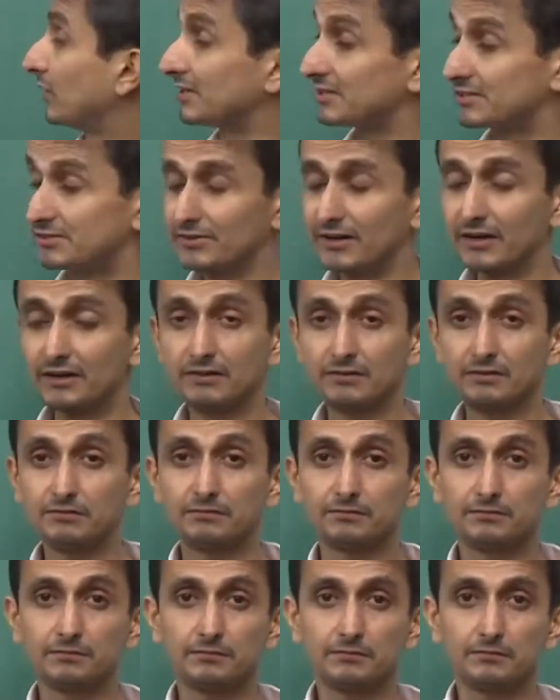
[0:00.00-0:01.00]
construct
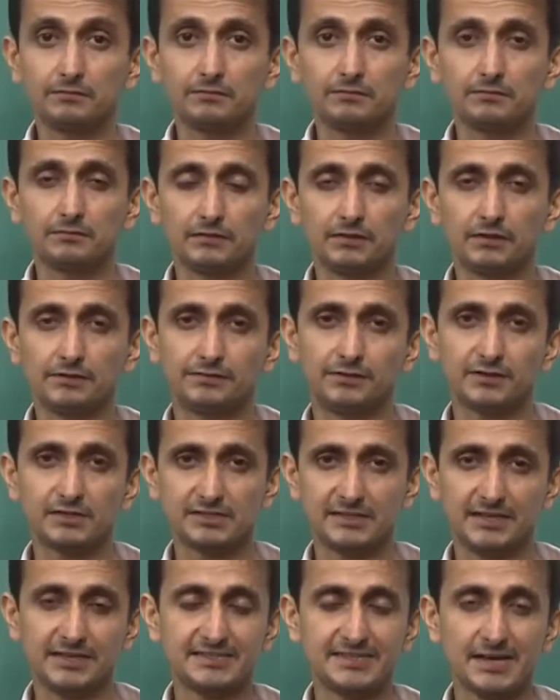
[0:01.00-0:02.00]
the
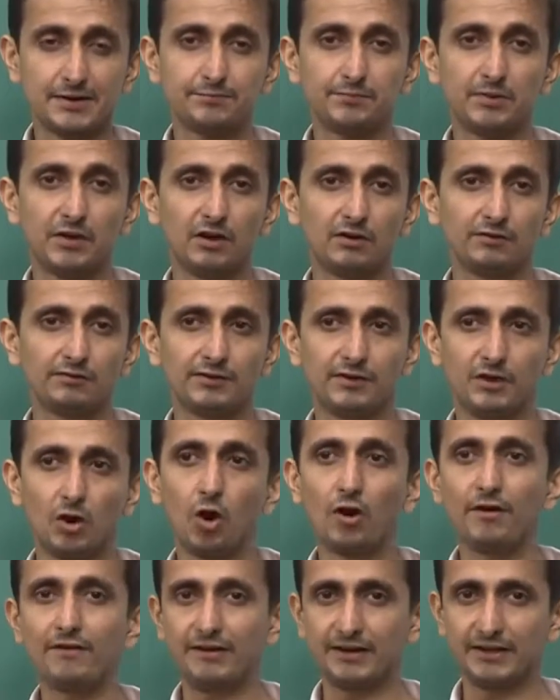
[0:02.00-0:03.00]
first example of a
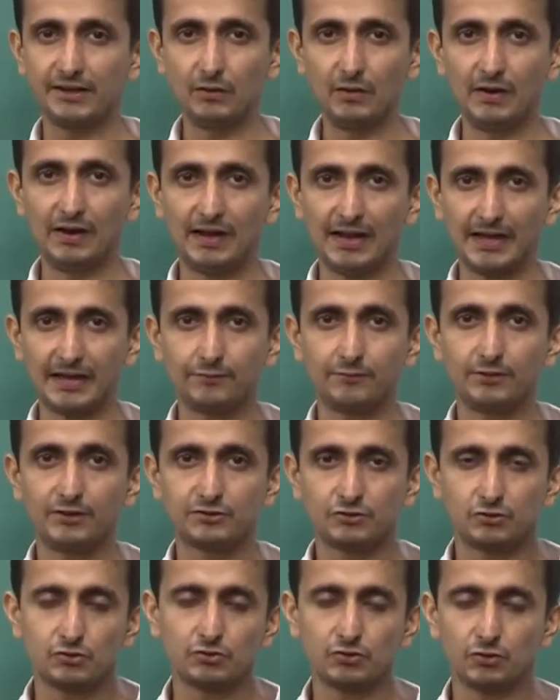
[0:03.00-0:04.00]
non-regular
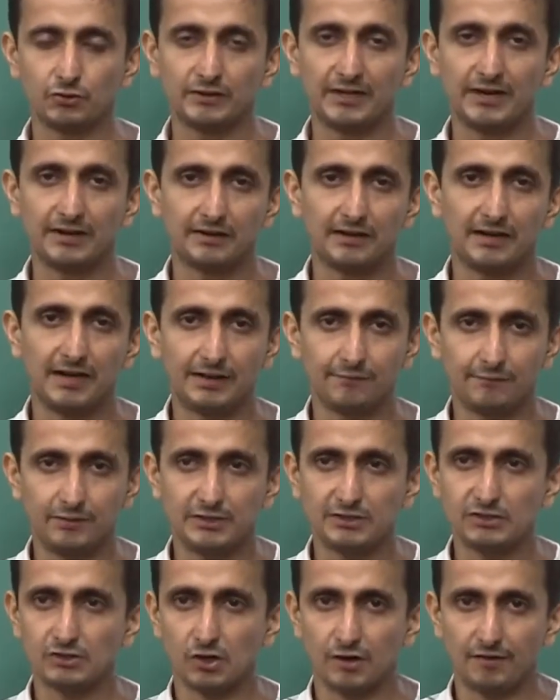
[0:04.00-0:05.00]
language, to show that a
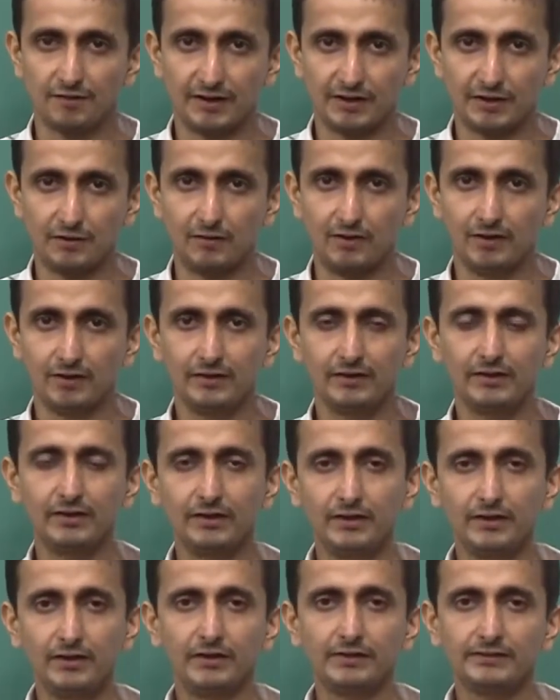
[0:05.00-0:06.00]
language is non-regular.
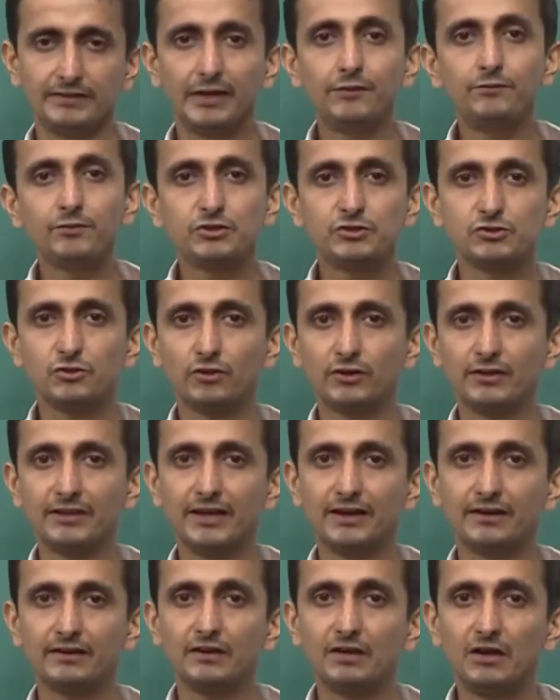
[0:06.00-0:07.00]
Then we showed
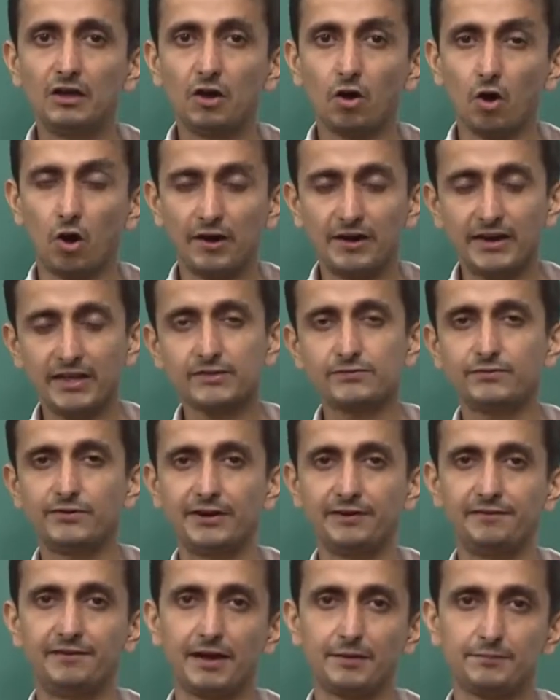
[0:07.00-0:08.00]
that context
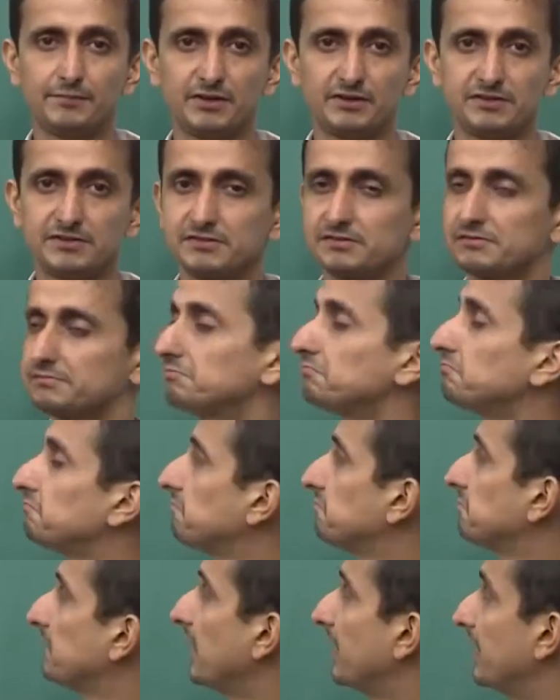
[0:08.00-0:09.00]
free grammars
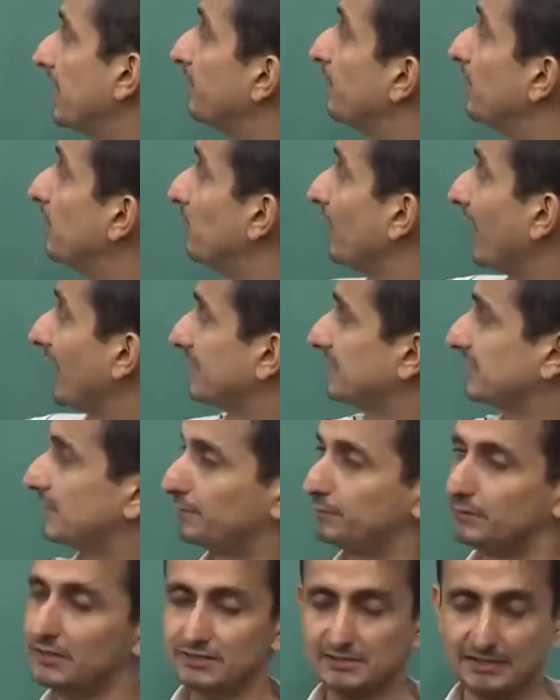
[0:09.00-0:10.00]
are able to
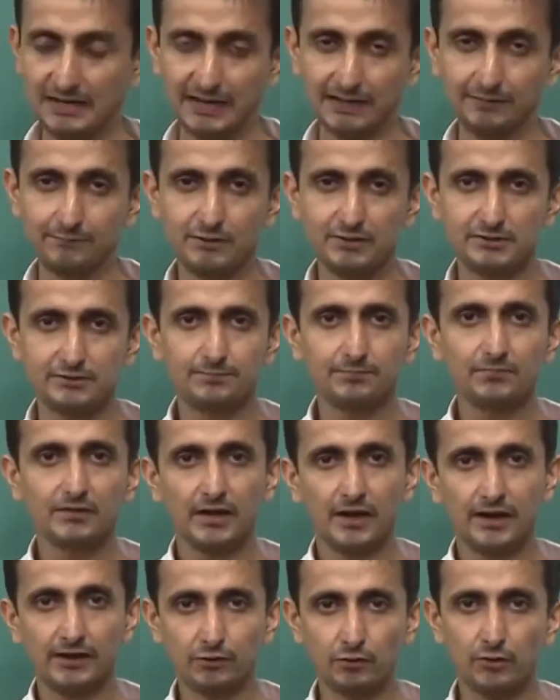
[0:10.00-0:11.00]
accept this language,
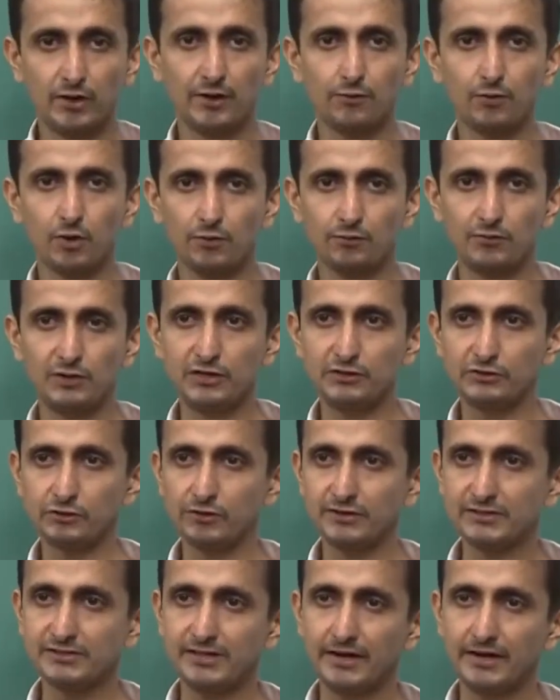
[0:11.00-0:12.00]
and today what we will show is